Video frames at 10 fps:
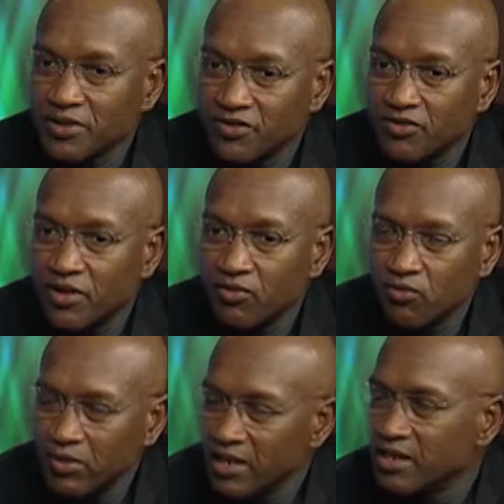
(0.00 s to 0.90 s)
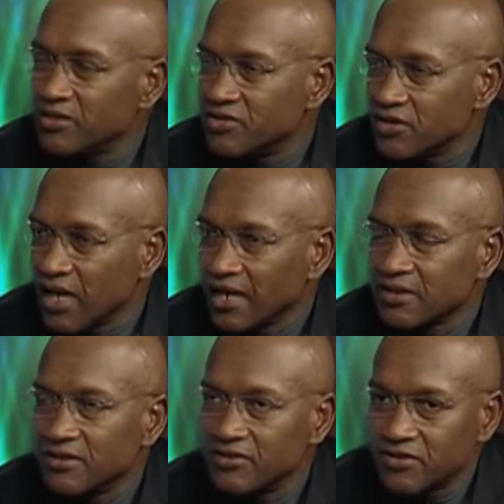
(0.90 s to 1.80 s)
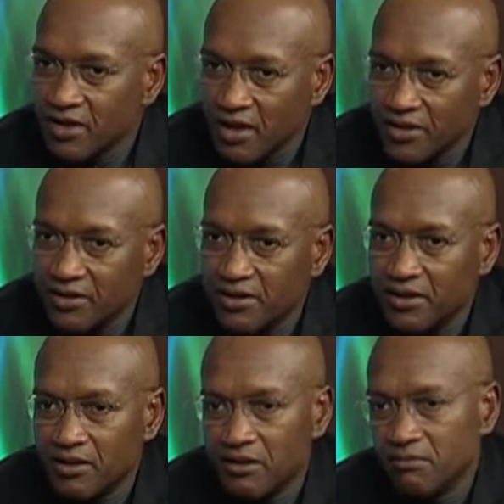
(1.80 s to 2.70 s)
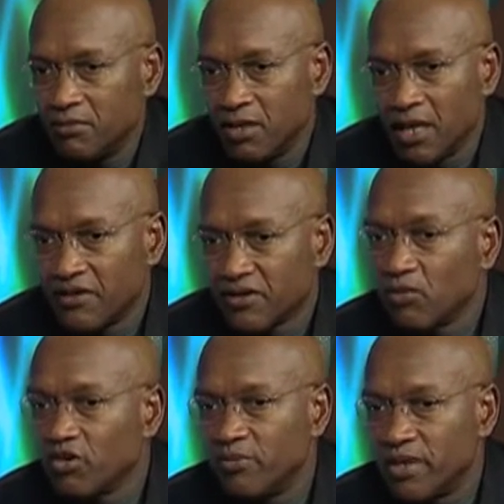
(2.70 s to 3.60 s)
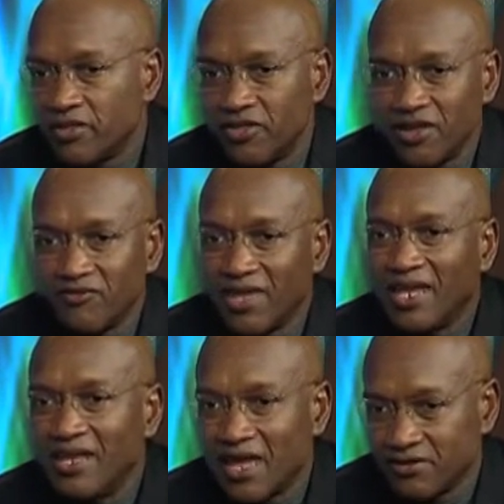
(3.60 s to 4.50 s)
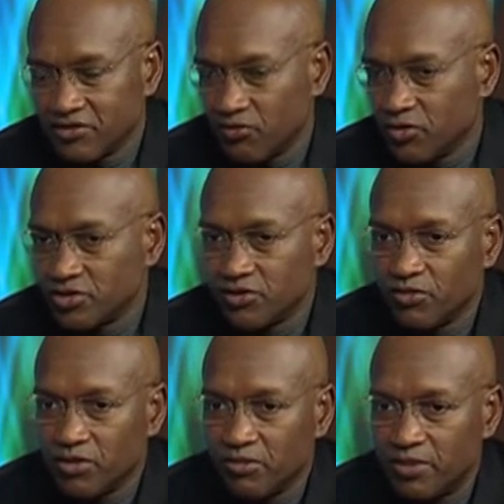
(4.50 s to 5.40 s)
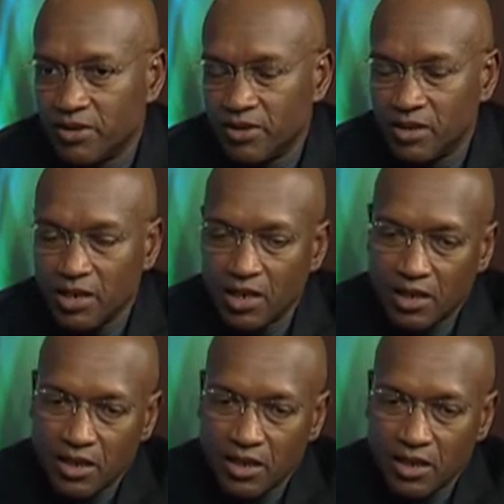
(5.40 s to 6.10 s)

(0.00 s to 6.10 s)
was really shocked, stunned, as I would have been, I think, if any house of worship would have been